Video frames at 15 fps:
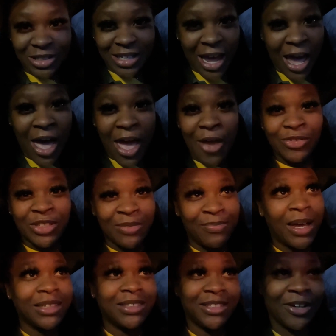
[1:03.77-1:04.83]
that I have to
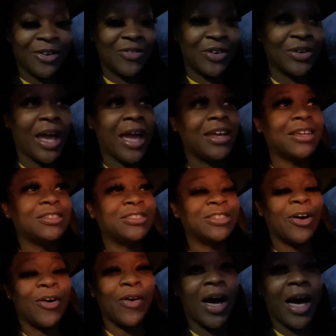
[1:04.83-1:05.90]
myself. Okay,
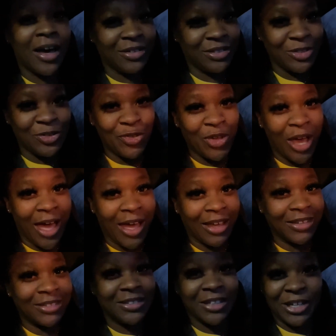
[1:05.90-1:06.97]
so I'll see you
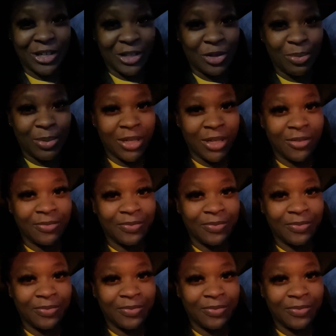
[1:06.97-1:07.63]
guys in a little bit.